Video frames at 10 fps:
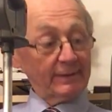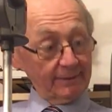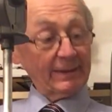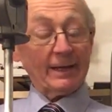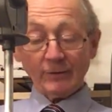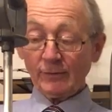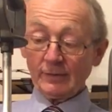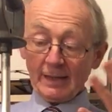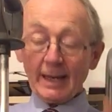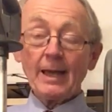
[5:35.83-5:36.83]
gets
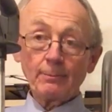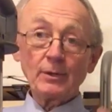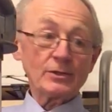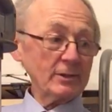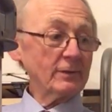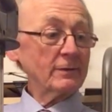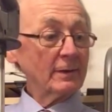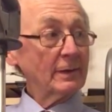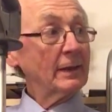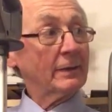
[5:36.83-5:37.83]
the air pressure that they
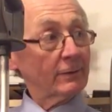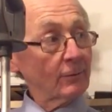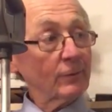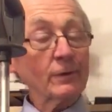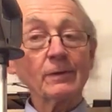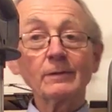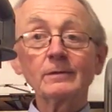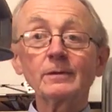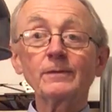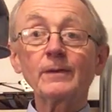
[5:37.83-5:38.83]
need in order
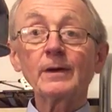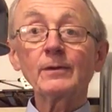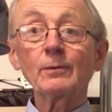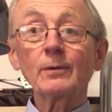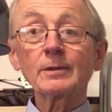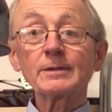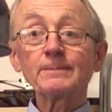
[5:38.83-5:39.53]
to fire the rocket.